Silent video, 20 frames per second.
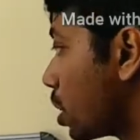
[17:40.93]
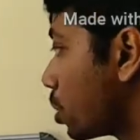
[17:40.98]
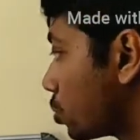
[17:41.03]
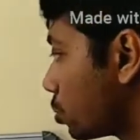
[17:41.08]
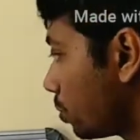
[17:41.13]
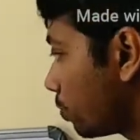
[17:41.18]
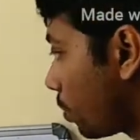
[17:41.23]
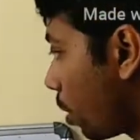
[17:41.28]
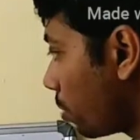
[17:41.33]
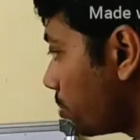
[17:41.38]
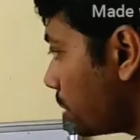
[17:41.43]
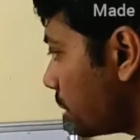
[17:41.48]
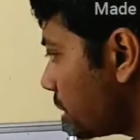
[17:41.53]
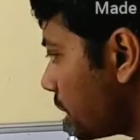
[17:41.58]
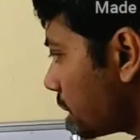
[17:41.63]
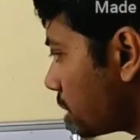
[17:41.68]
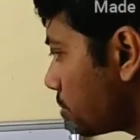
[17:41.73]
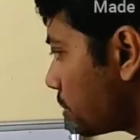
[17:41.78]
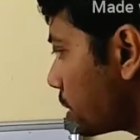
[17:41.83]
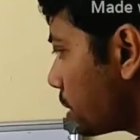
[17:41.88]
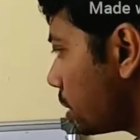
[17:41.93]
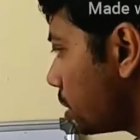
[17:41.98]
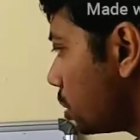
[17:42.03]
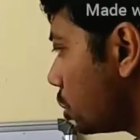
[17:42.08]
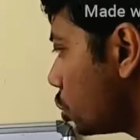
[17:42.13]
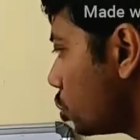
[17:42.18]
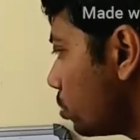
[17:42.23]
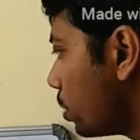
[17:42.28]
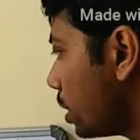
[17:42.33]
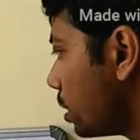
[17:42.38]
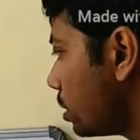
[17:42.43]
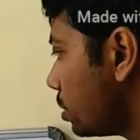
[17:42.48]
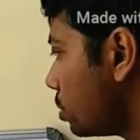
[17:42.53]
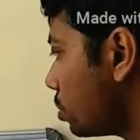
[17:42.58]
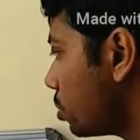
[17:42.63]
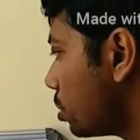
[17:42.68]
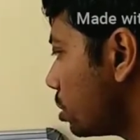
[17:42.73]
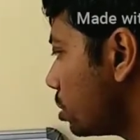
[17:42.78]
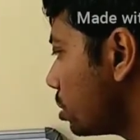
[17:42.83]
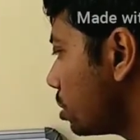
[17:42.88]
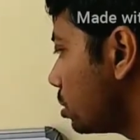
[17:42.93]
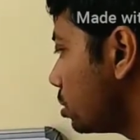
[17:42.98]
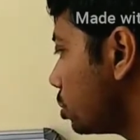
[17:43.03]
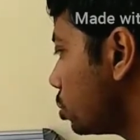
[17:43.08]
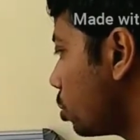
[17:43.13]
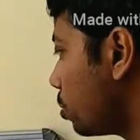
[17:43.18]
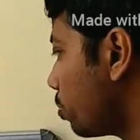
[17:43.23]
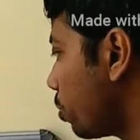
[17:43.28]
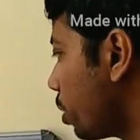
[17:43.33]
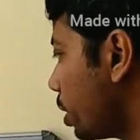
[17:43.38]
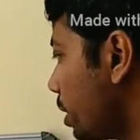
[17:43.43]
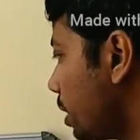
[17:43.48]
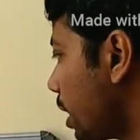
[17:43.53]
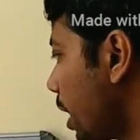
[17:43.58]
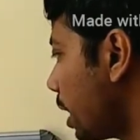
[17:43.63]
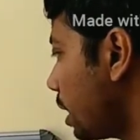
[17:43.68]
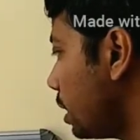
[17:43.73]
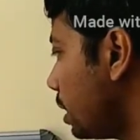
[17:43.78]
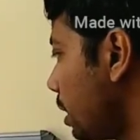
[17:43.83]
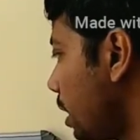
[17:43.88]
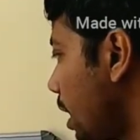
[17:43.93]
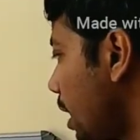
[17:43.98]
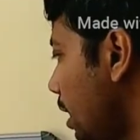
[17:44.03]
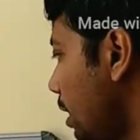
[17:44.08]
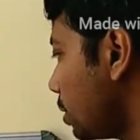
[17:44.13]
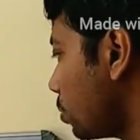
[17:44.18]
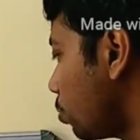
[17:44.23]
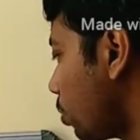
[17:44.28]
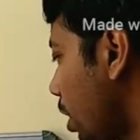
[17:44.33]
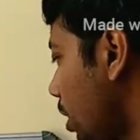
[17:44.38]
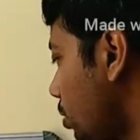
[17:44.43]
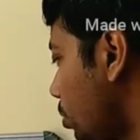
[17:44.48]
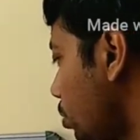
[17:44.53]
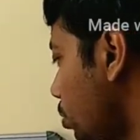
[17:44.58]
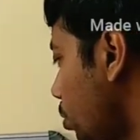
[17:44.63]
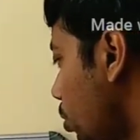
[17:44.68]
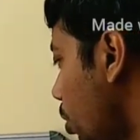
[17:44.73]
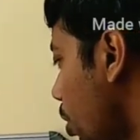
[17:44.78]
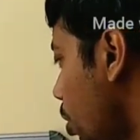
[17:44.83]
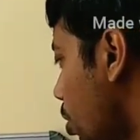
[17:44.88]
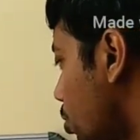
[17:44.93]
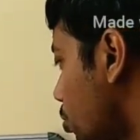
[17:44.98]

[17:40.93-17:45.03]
So from this expression, T2 by T0 is 0.9812.